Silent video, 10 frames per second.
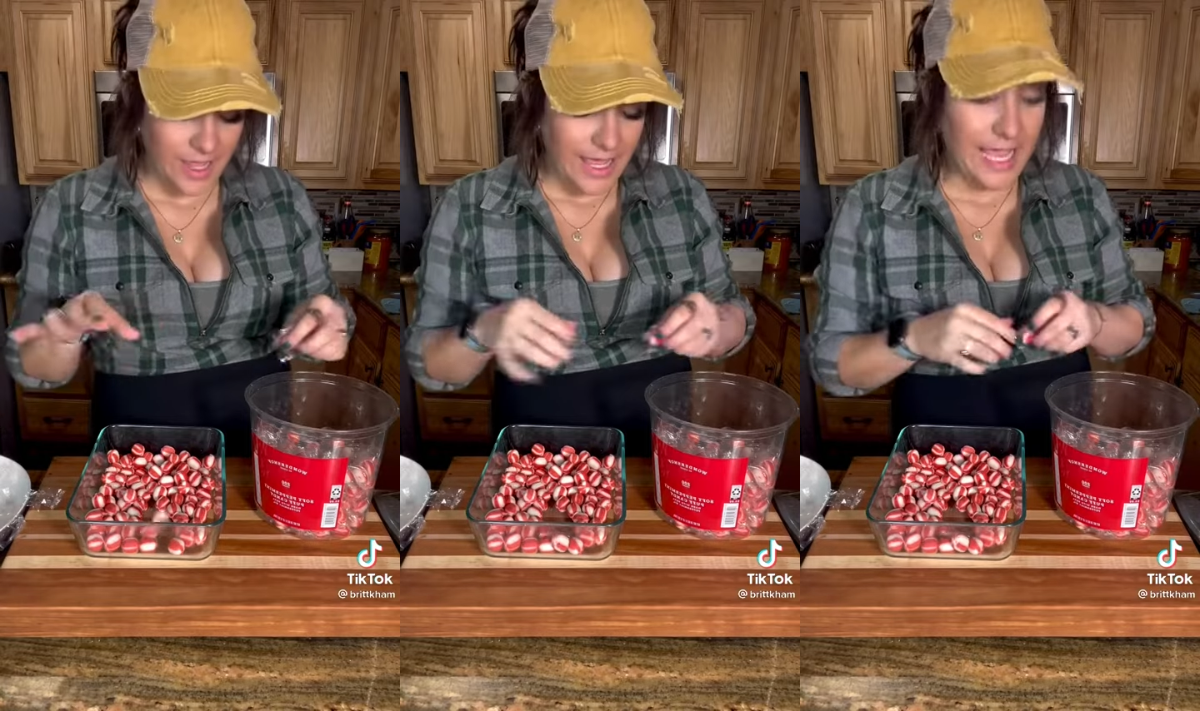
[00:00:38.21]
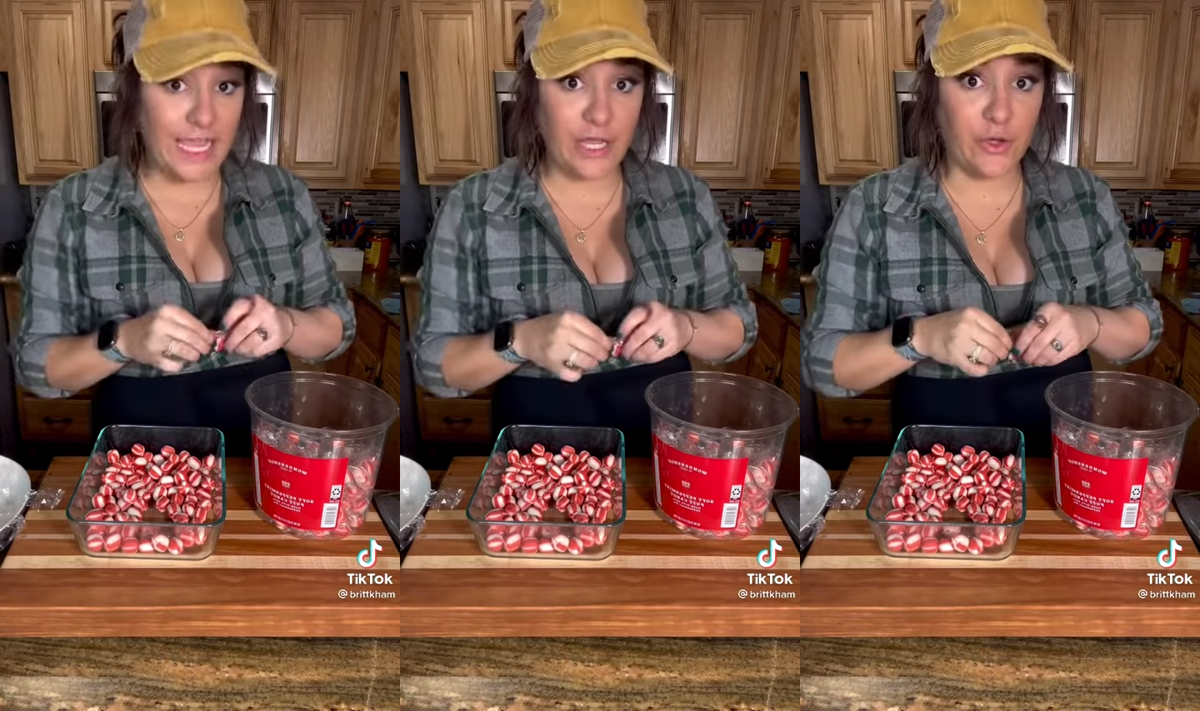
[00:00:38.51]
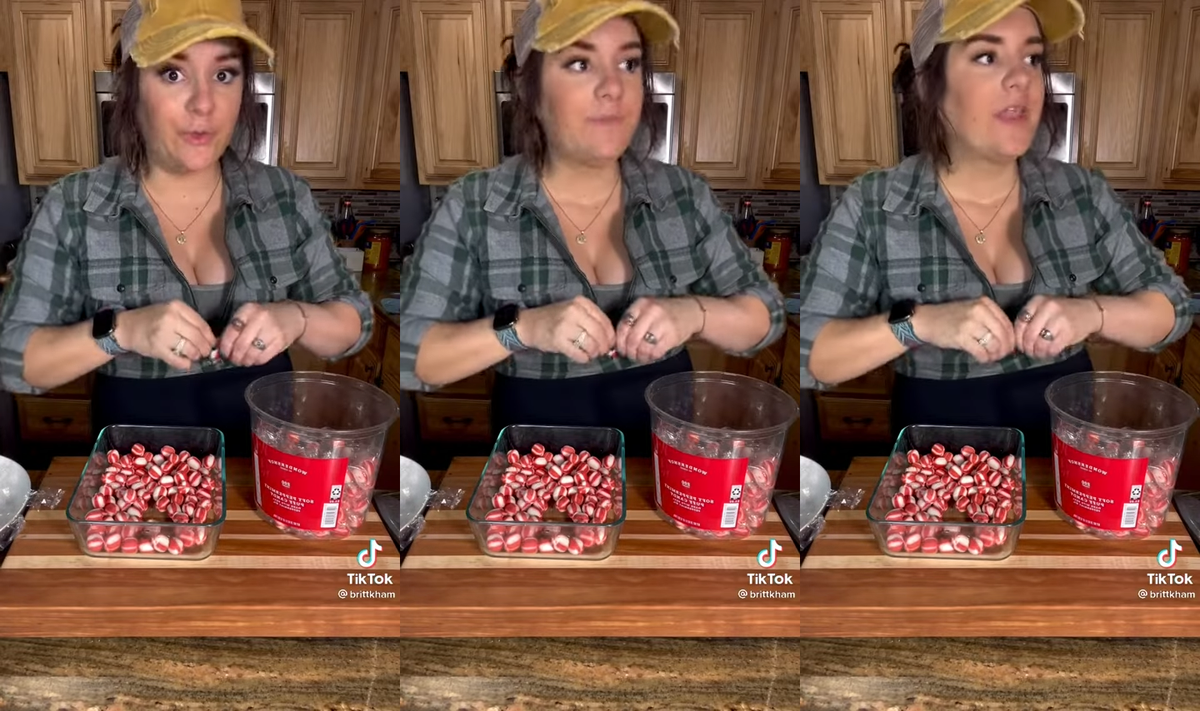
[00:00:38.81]
Anywho,
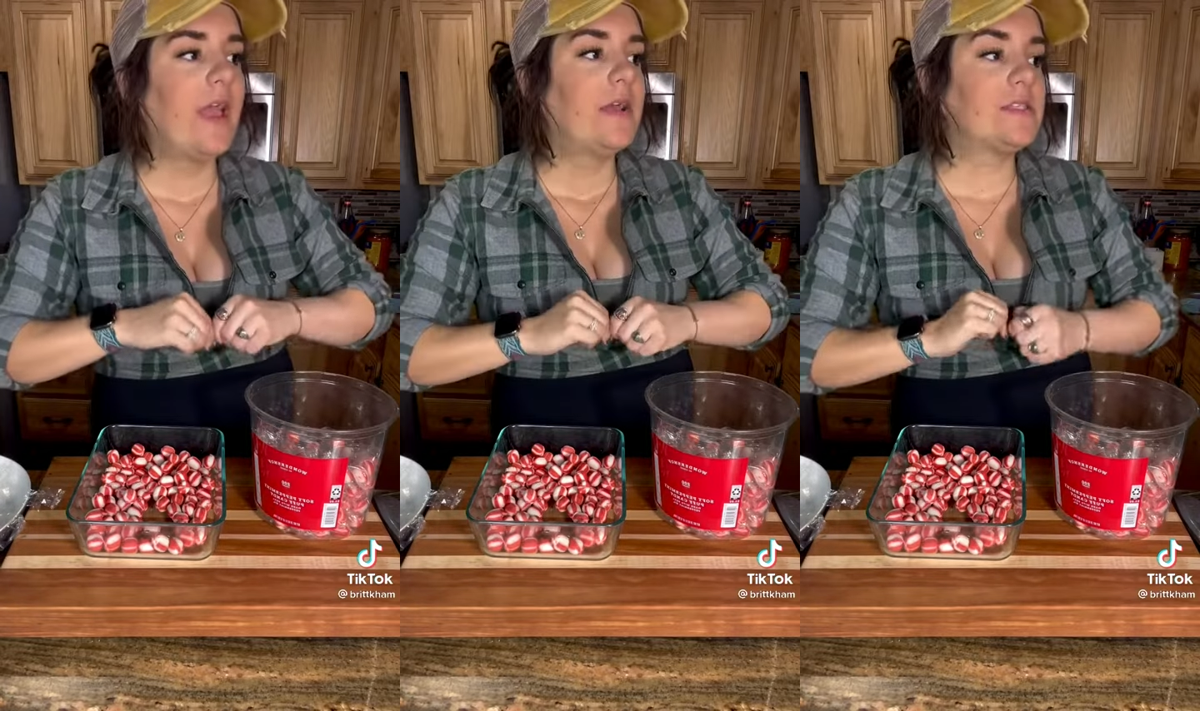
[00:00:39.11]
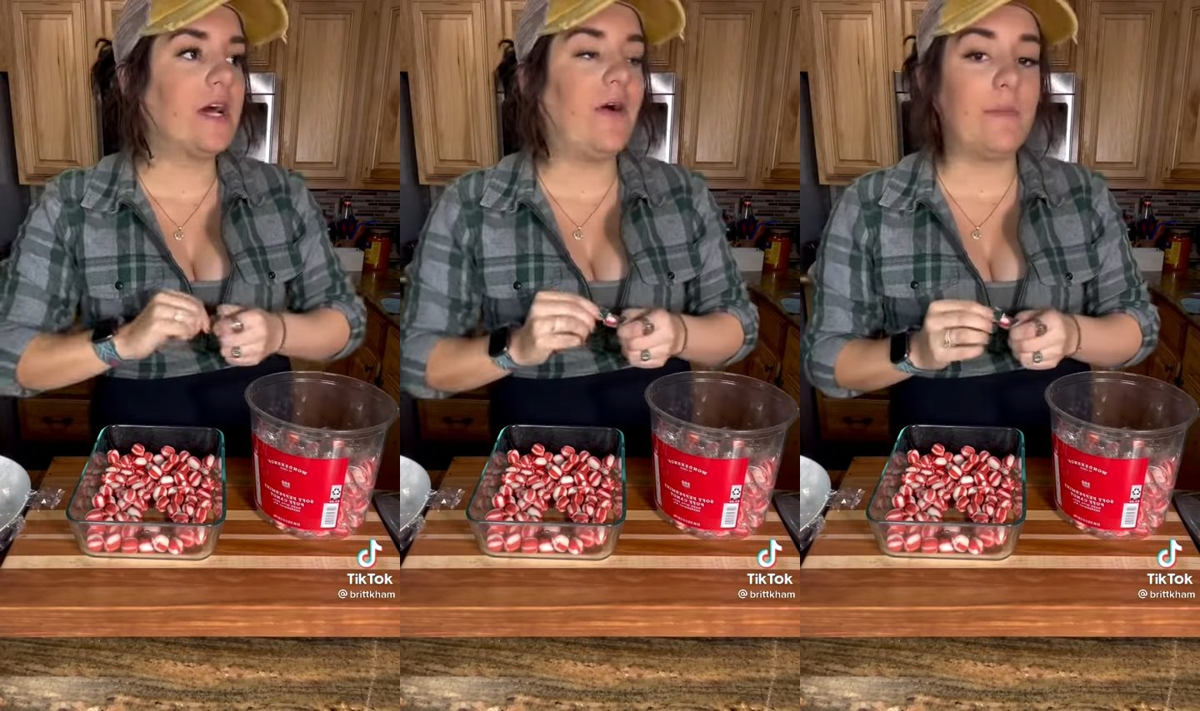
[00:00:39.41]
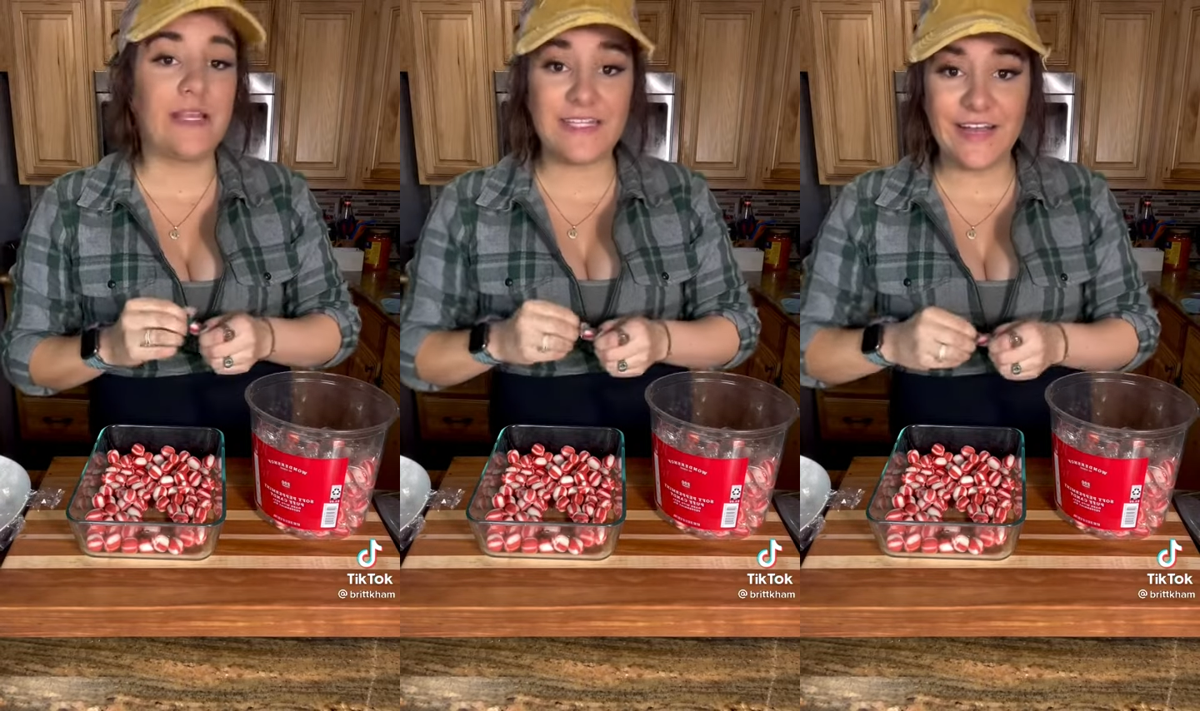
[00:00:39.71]
so I'm going
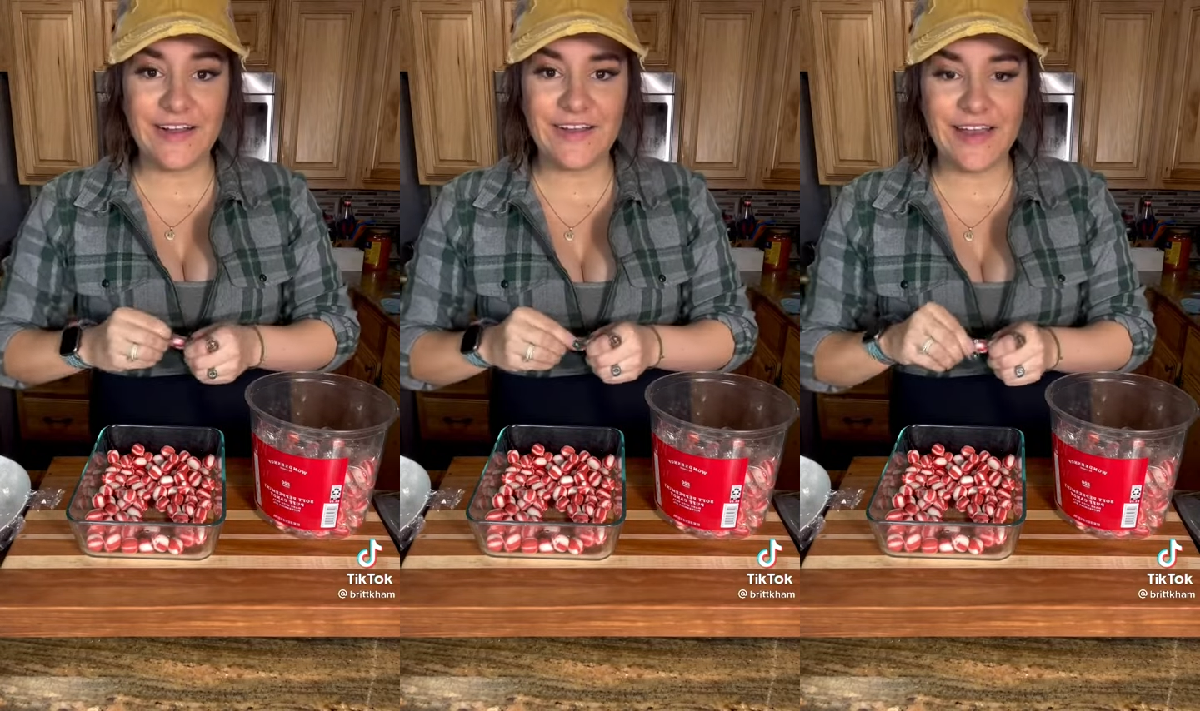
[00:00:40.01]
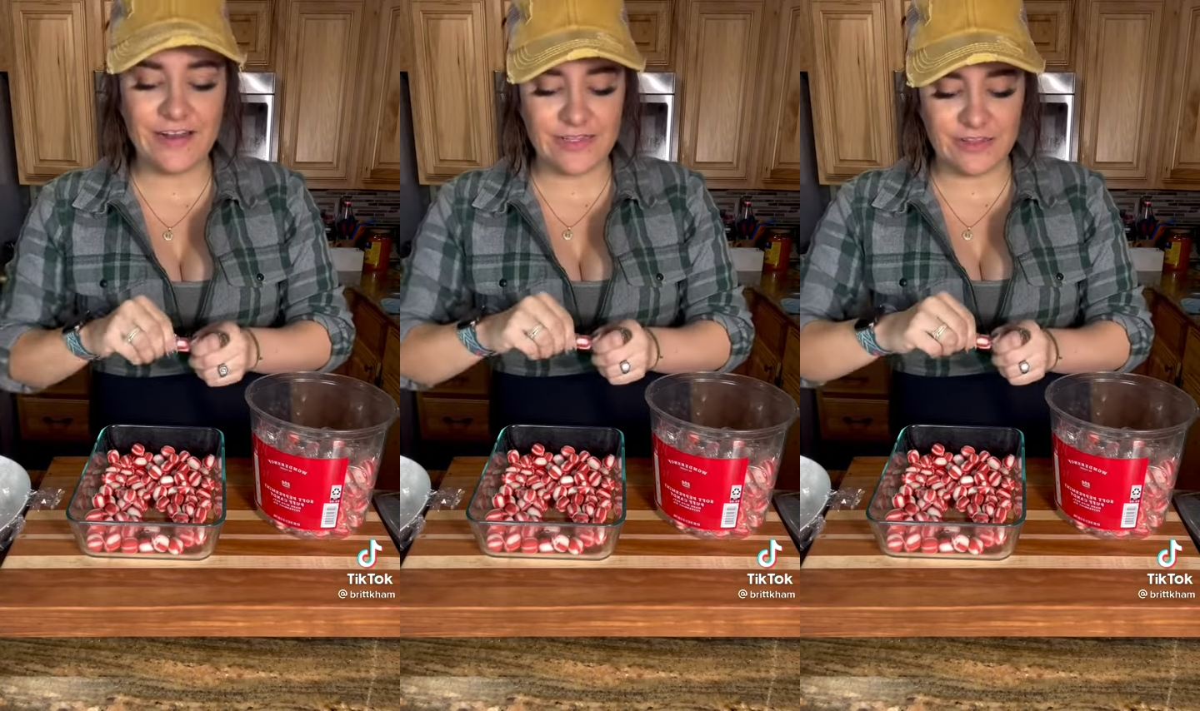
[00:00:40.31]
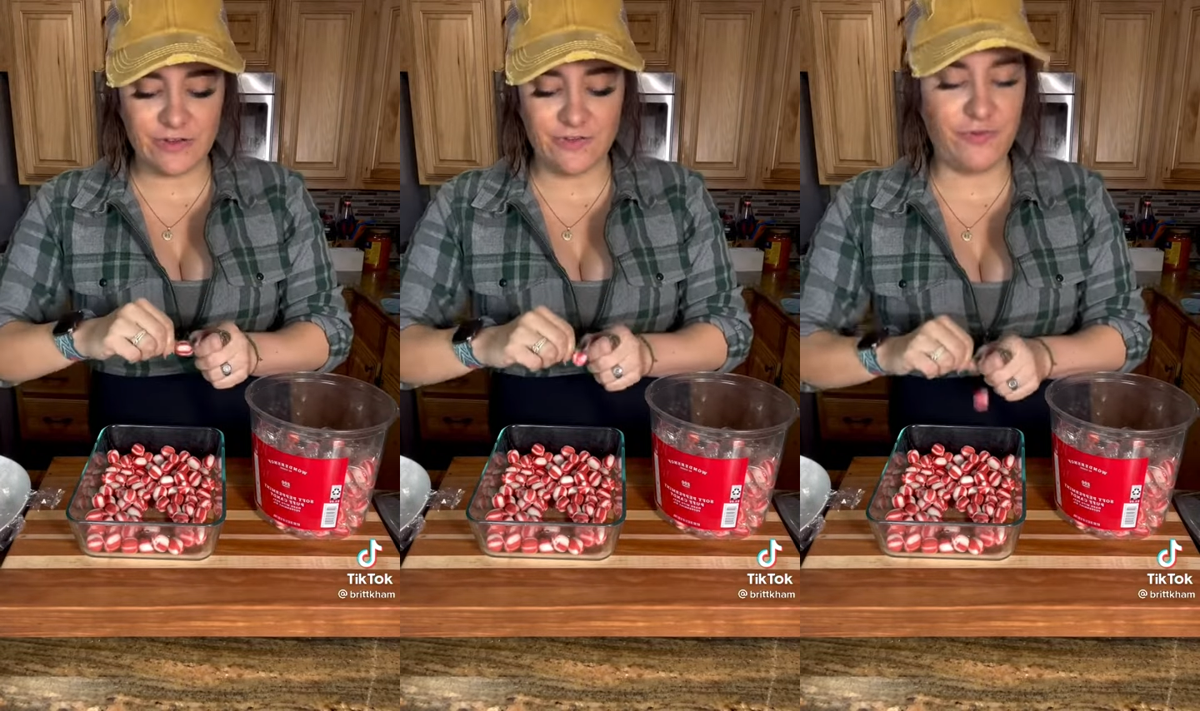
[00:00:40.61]
to tell y'all now that
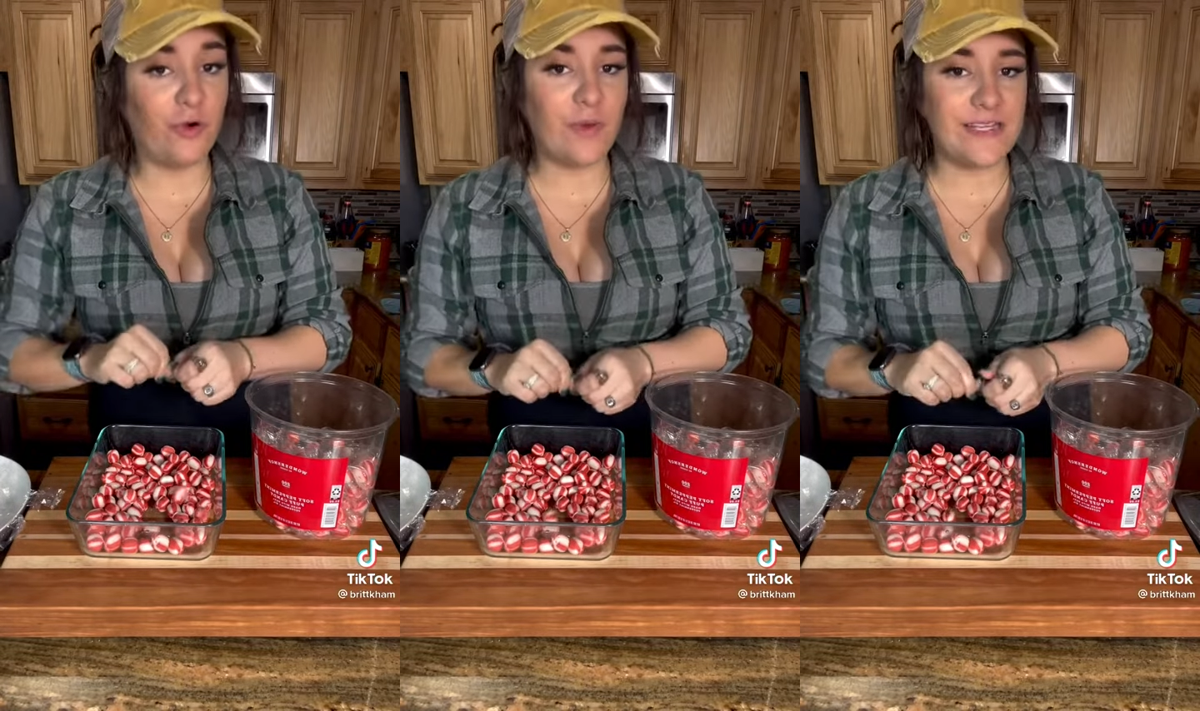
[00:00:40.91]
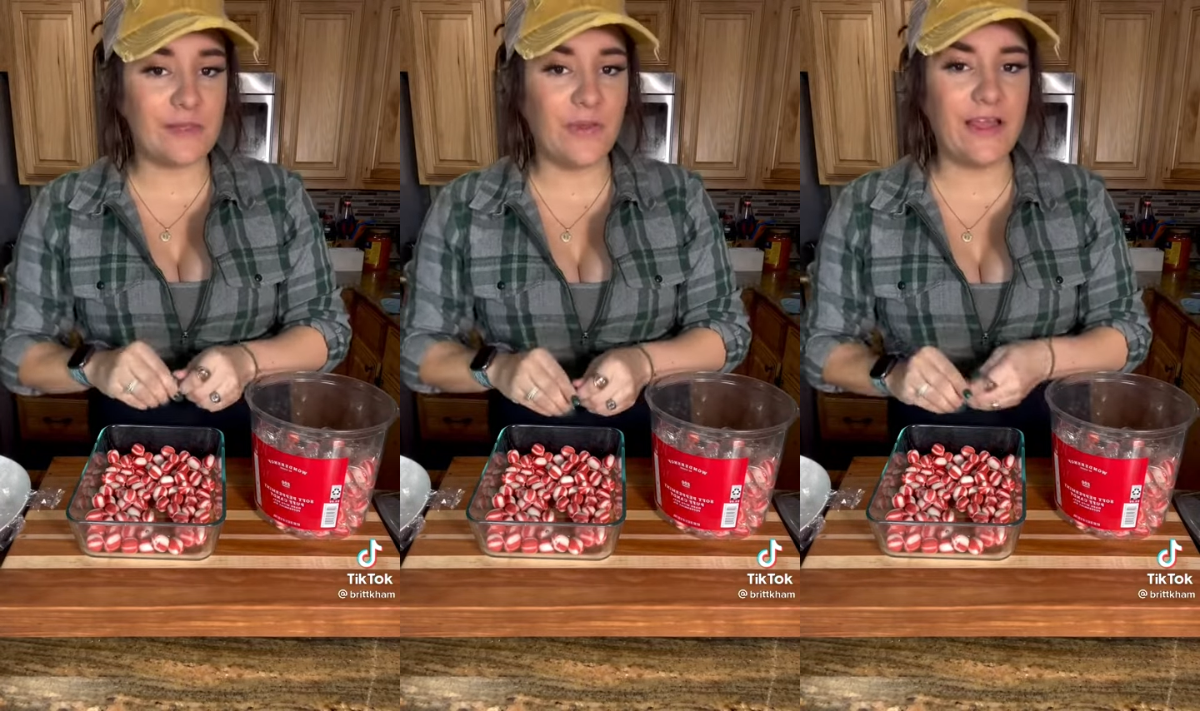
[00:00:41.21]
the full recipe,